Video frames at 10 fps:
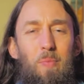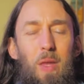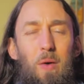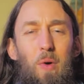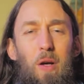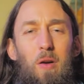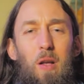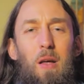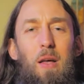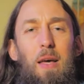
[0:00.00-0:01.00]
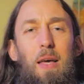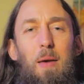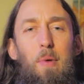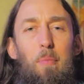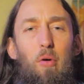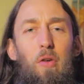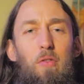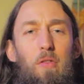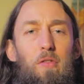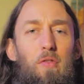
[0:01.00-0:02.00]
And we're going to keep our
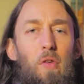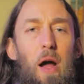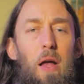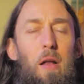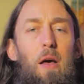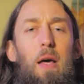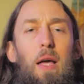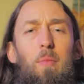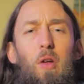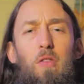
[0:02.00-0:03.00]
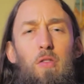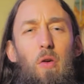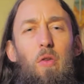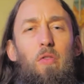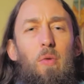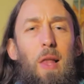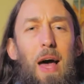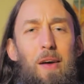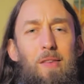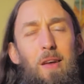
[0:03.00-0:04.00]
posture straight, keep those shoulders
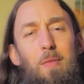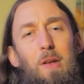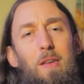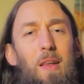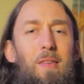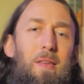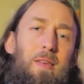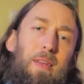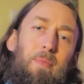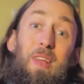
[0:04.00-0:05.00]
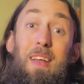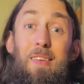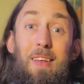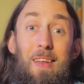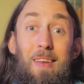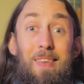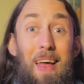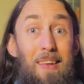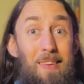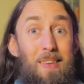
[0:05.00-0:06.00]
relaxed. It can be tempting to
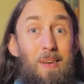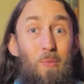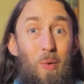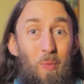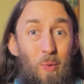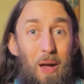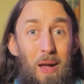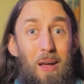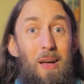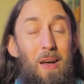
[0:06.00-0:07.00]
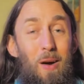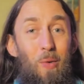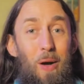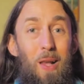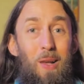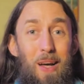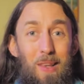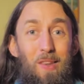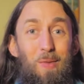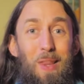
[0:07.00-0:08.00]
tense them when we're working like
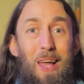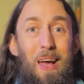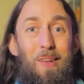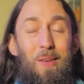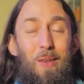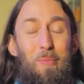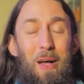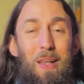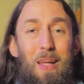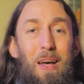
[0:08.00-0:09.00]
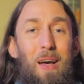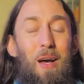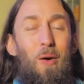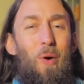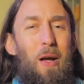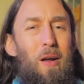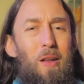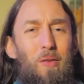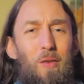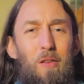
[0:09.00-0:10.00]
this with the hands on the belly. We're going to
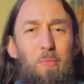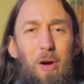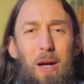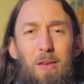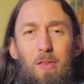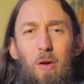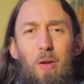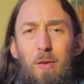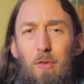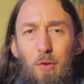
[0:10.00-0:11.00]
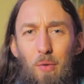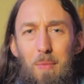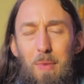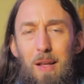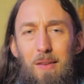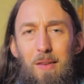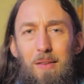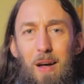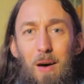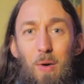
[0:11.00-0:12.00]
do this practice only for 3 minutes to
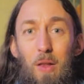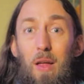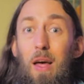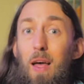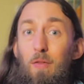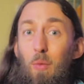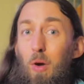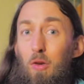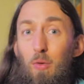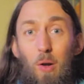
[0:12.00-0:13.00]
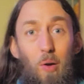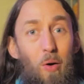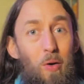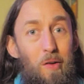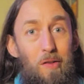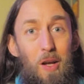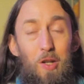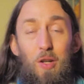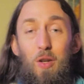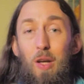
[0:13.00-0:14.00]
start with. If you want to do a longer
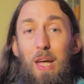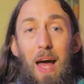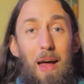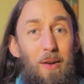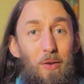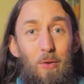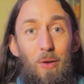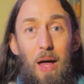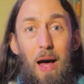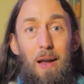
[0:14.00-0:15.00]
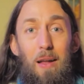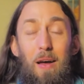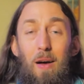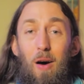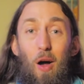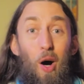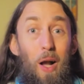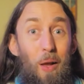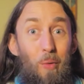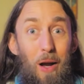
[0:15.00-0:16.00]
session, you can do that. I
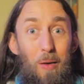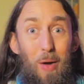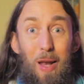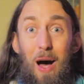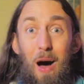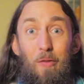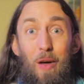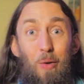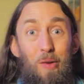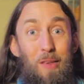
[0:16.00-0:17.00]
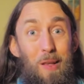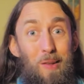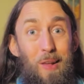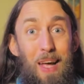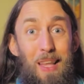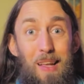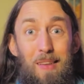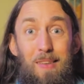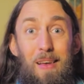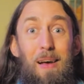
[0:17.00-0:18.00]
highly recommend half-hour sits like
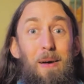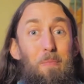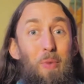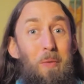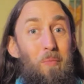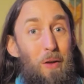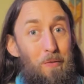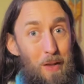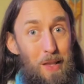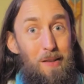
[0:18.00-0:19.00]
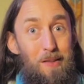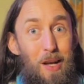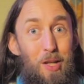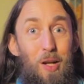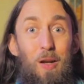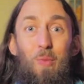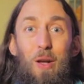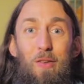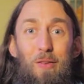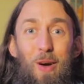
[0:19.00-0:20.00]
this. But for this session, we're
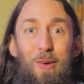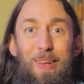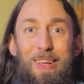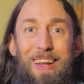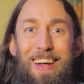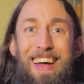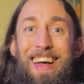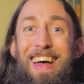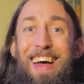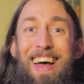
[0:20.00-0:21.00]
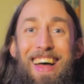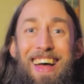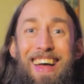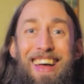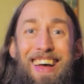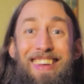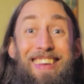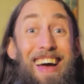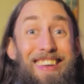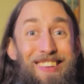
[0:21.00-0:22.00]
just going to get a
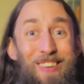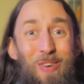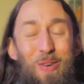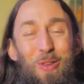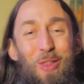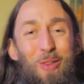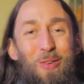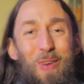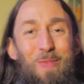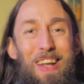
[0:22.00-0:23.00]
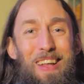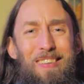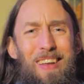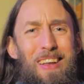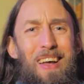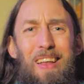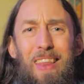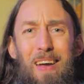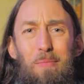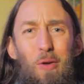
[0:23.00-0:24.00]
taste of it with the 3 minutes. And
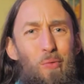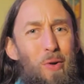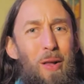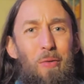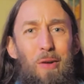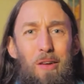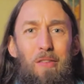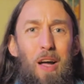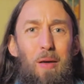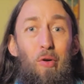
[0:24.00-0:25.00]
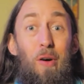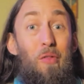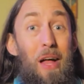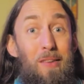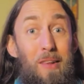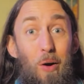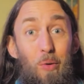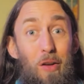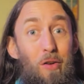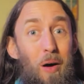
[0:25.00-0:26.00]
that can be really valuable if that's the
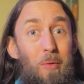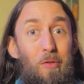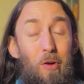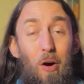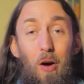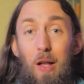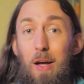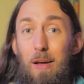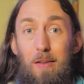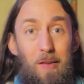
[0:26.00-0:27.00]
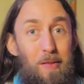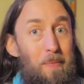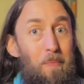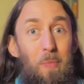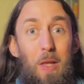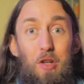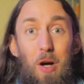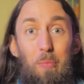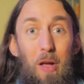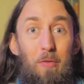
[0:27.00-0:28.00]
only time you've got. Just
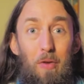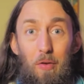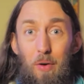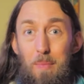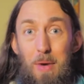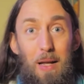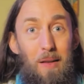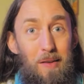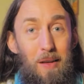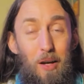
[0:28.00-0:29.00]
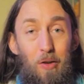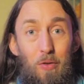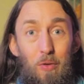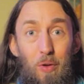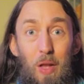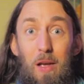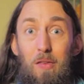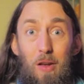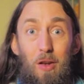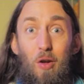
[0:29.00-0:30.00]
jump in for 3 minutes, do
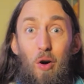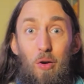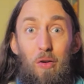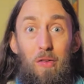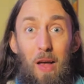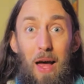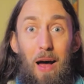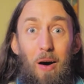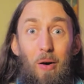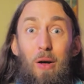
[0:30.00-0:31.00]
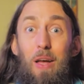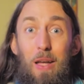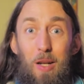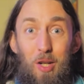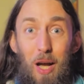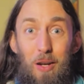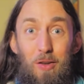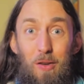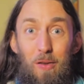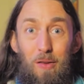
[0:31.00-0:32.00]
this, and notice how it
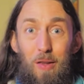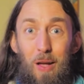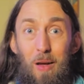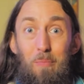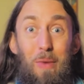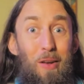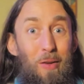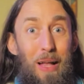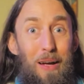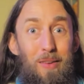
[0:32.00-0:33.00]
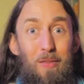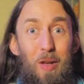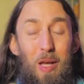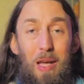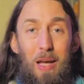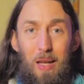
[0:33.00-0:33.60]
changes the mental activity